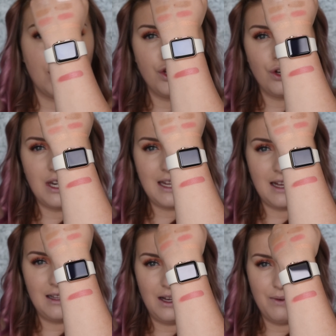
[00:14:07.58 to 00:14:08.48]
nudie
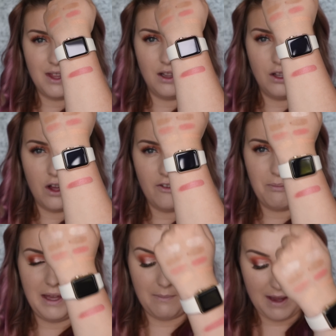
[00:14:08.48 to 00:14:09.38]
color with a lot of
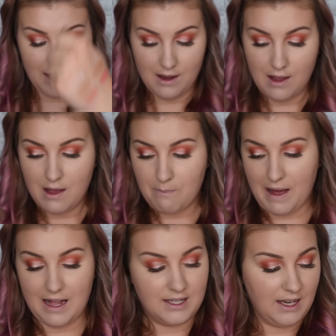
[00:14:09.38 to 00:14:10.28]
pigment,
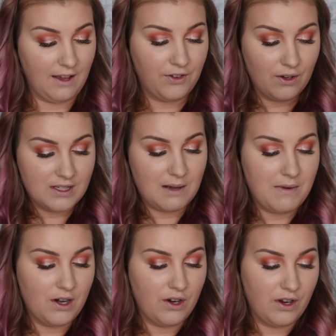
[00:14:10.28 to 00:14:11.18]
but if you're
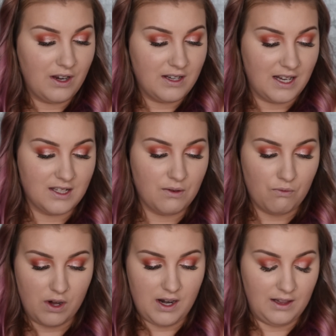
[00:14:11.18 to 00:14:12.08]
someone who doesn't
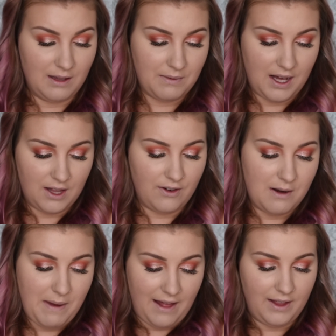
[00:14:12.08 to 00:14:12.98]
want a lip color in
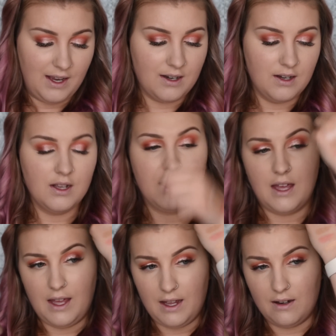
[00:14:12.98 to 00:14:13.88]
a palette,
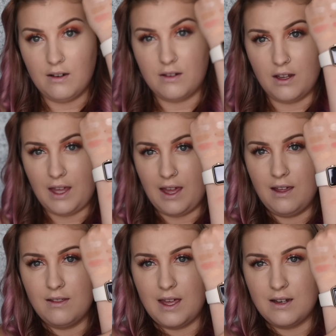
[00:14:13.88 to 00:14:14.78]
and
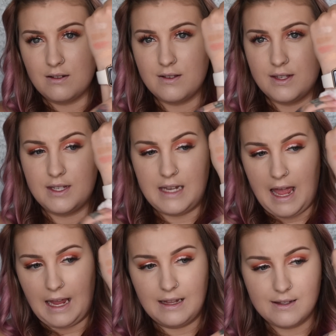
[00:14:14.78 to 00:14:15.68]
okay, that
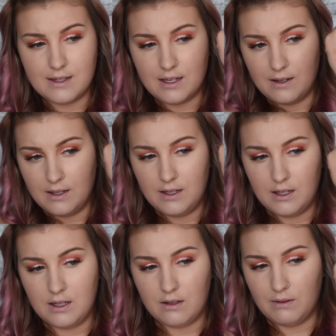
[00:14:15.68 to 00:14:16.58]
stains,
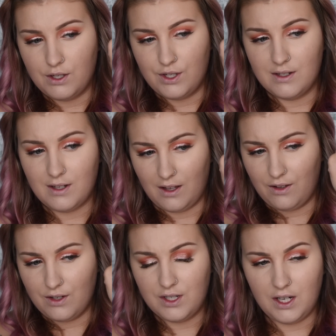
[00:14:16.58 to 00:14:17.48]
which is
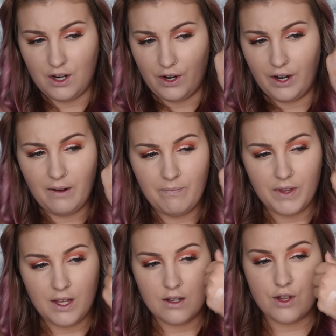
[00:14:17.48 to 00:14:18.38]
good to know.
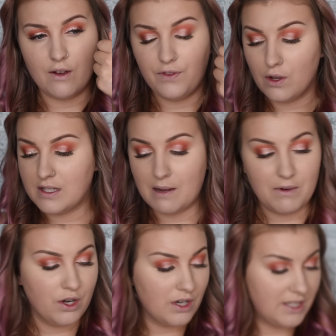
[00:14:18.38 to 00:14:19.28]
So if you're
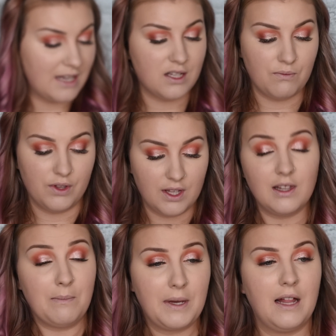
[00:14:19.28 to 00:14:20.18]
someone who doesn't want the
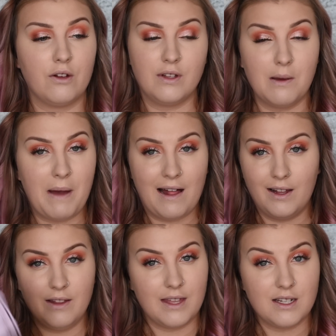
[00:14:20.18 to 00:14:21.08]
lip color in the
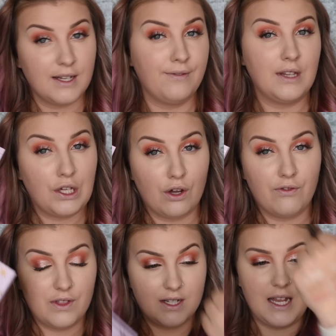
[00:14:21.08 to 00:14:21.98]
palette, then definitely go for the